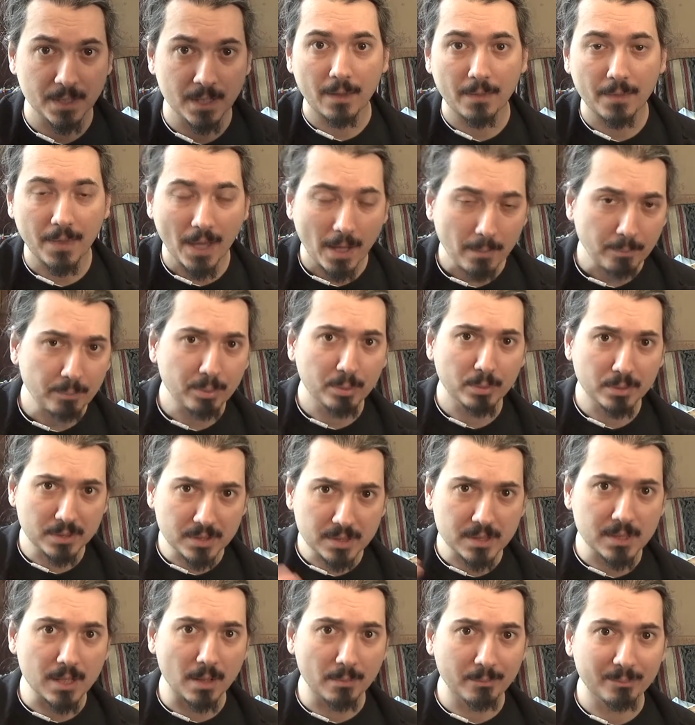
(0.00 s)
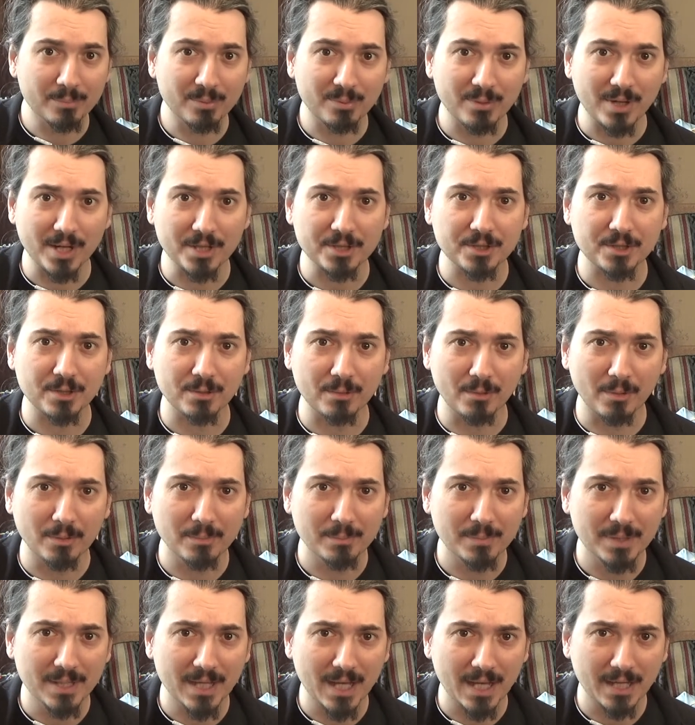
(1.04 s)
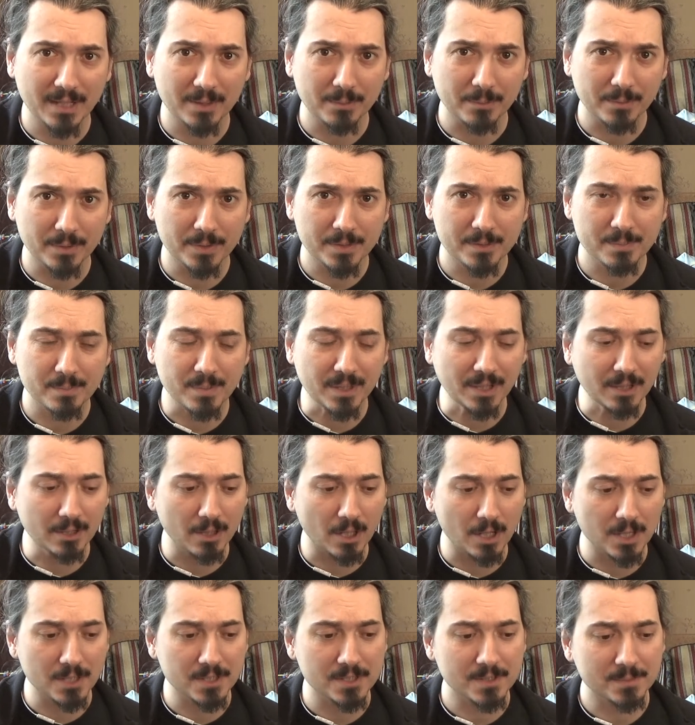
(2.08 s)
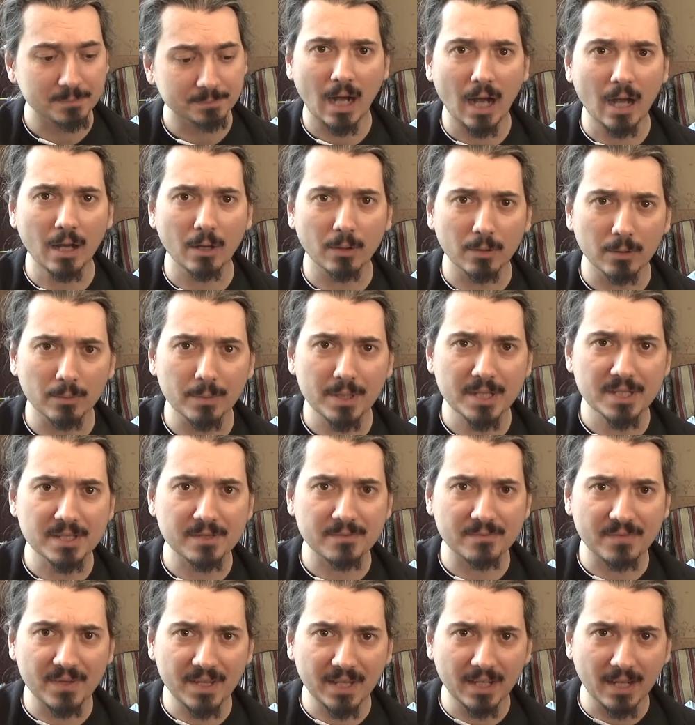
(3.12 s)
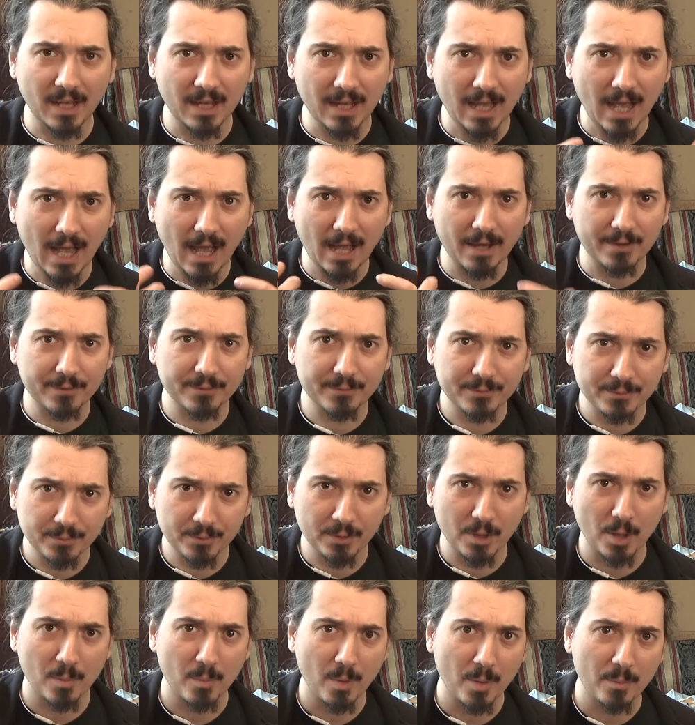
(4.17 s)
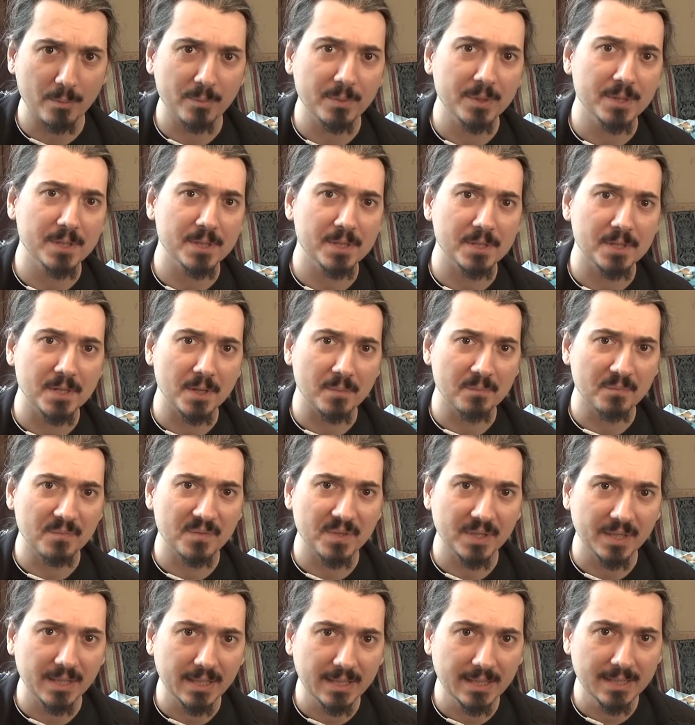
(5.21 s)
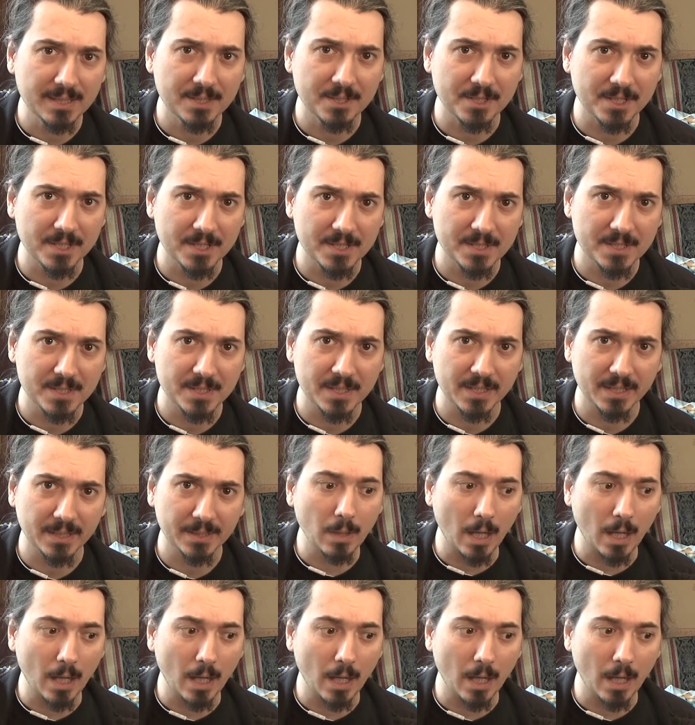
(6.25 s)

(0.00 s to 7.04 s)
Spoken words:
That puts some pressure on me anyways, because I always feel I have to come up with something interesting.